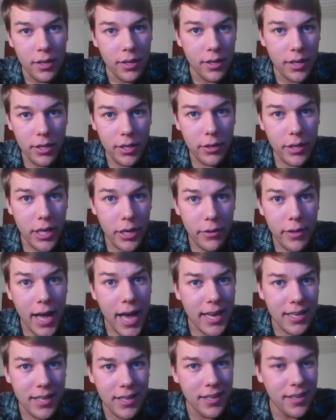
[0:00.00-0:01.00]
Can you hear
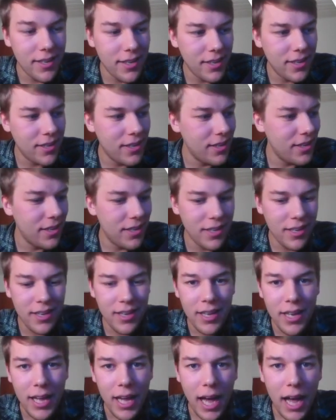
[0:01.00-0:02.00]
that?
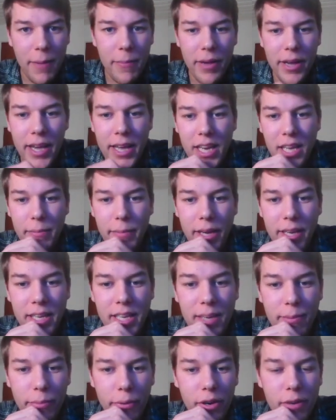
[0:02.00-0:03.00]
I'm hitting my
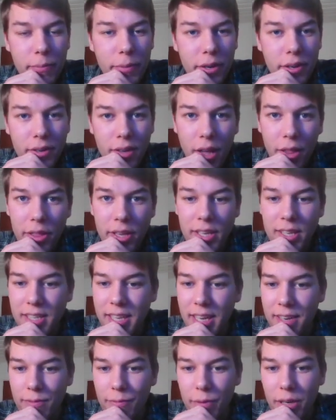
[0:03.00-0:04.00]
keyboard, but nothing is
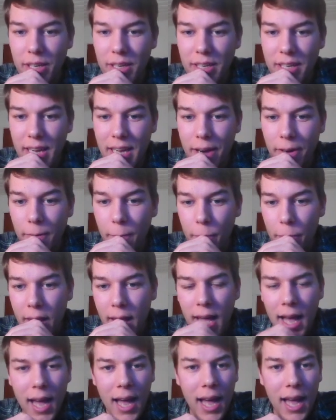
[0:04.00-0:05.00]
getting written down.
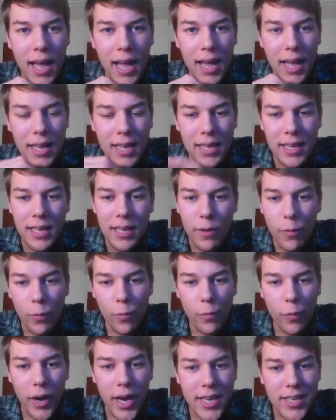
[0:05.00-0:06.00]

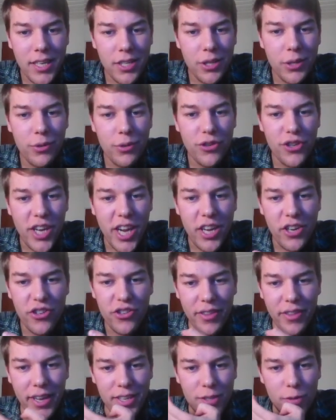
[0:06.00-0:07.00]
Why did you
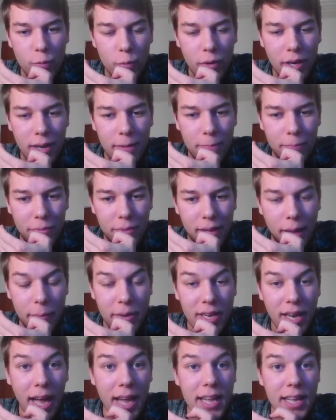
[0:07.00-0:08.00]
change this? What? I
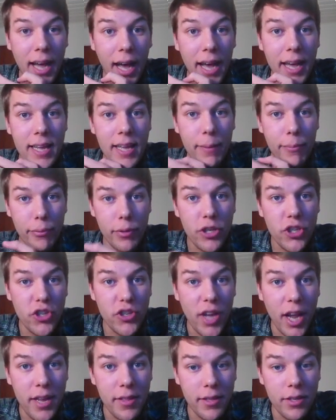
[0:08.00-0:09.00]
mean, I
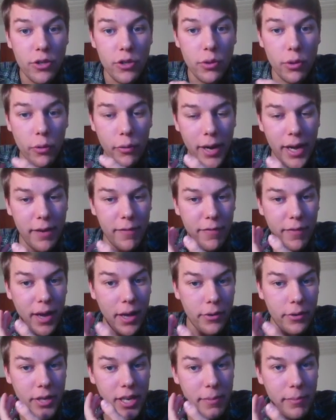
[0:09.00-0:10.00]
appreciate that you
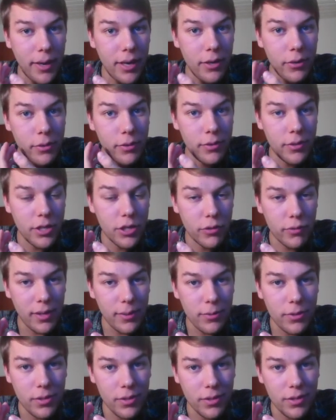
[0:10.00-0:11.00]
grandfathered in my old
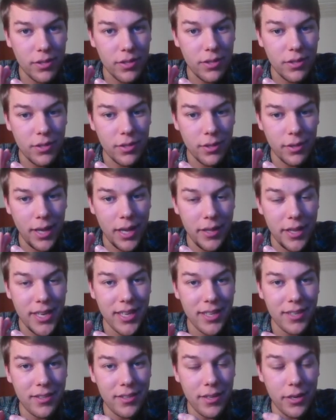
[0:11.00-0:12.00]
descriptions so that
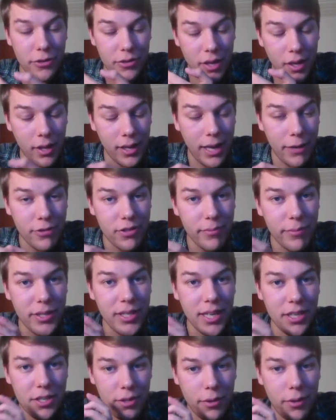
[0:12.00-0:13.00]
they're still allowed to
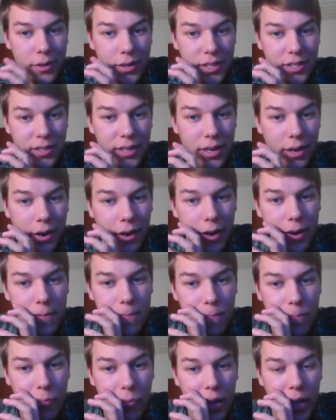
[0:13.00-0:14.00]
be as long as they are.
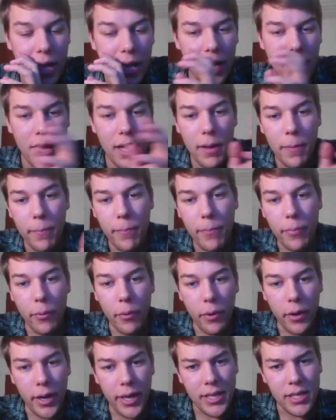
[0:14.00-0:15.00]

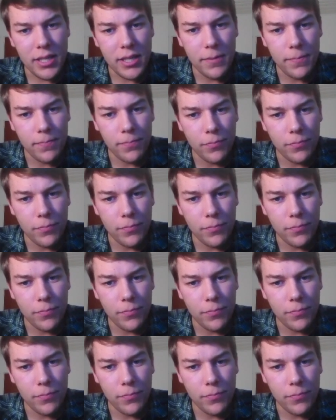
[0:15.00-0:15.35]
But